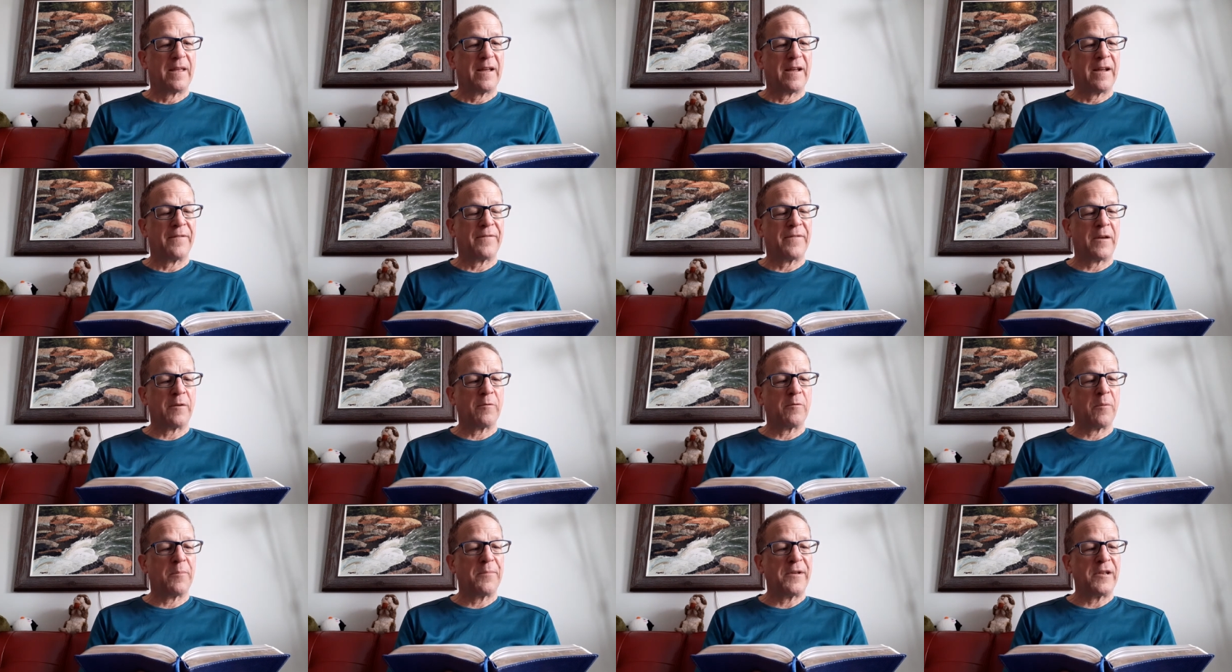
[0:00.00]
if there
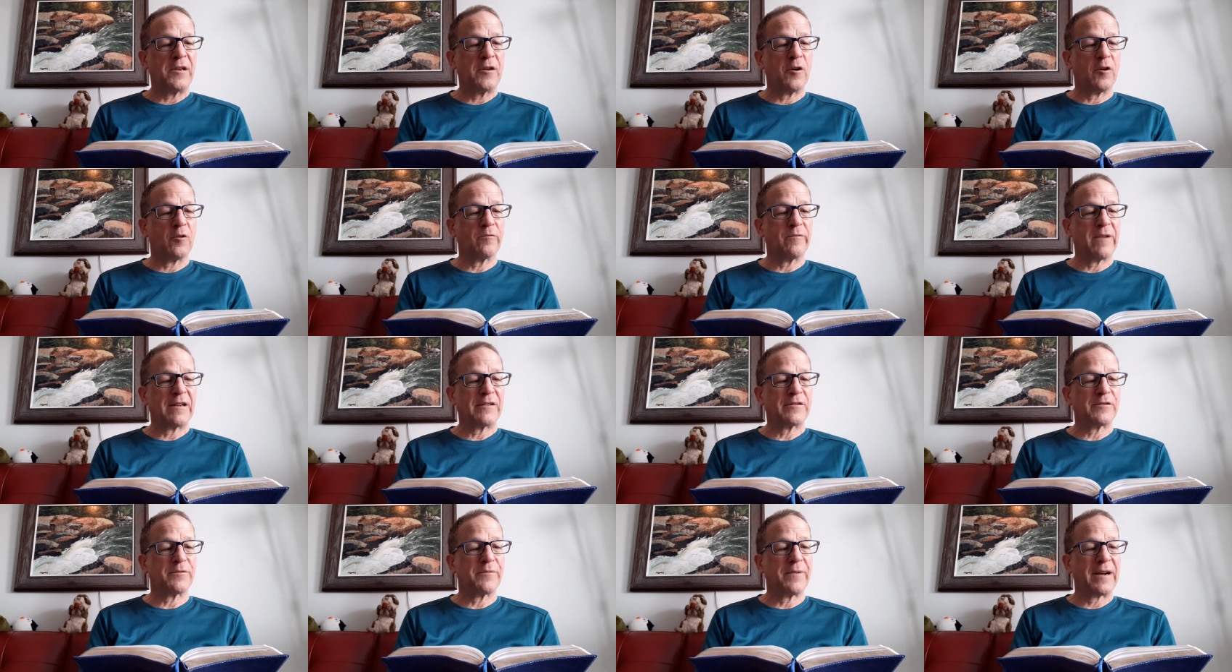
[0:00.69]
will be no
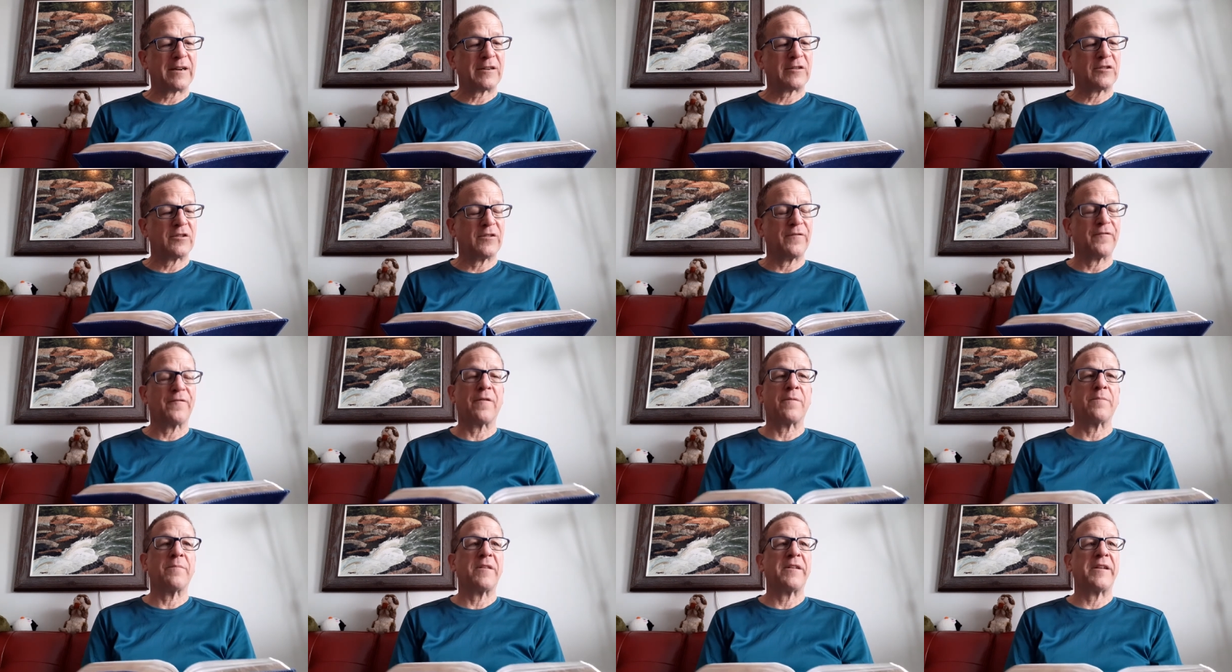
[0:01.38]
resurrection
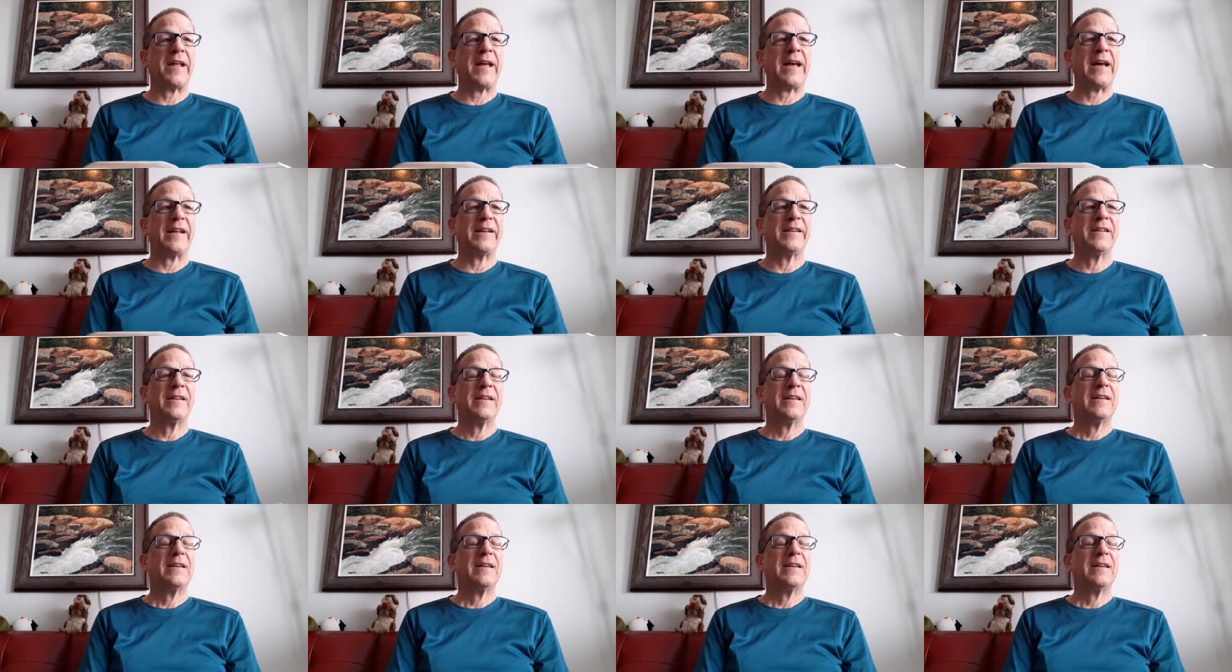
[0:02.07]
from the dead?